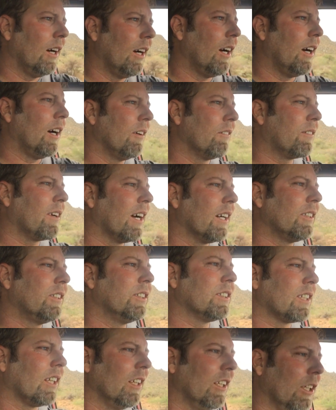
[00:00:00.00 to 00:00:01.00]
I've got
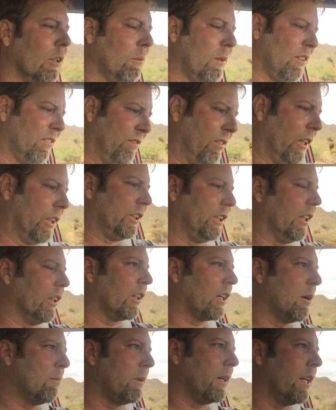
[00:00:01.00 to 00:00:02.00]
just a little bit of fresh air
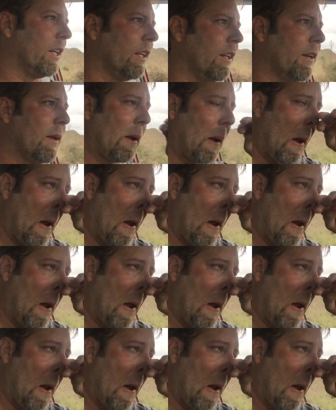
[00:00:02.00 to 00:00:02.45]
coming in.